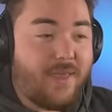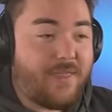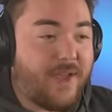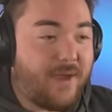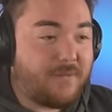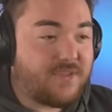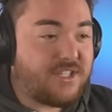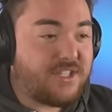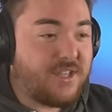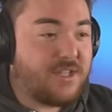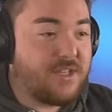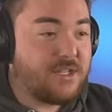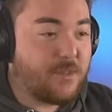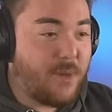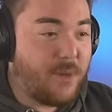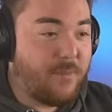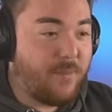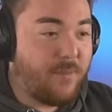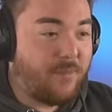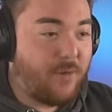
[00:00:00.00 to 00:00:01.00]
I think I've seen this
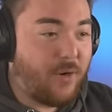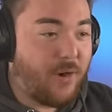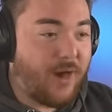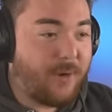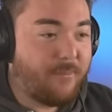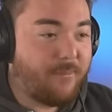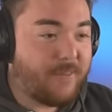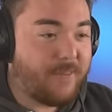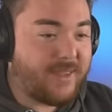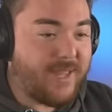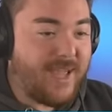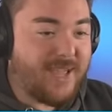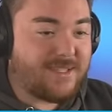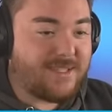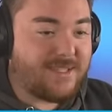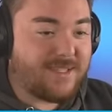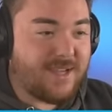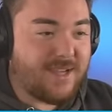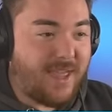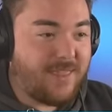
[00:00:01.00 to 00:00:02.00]
one before, but
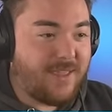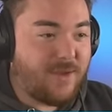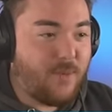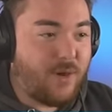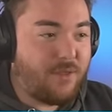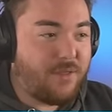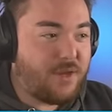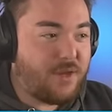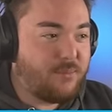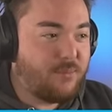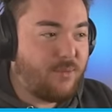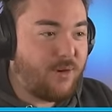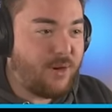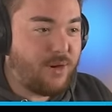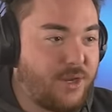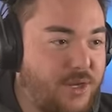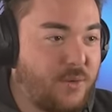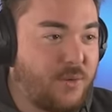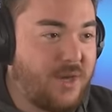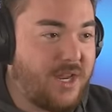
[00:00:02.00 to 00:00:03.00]
that's I think one of the
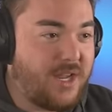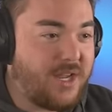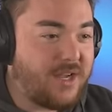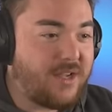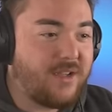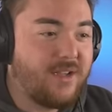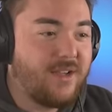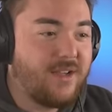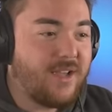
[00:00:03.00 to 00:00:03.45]
more unique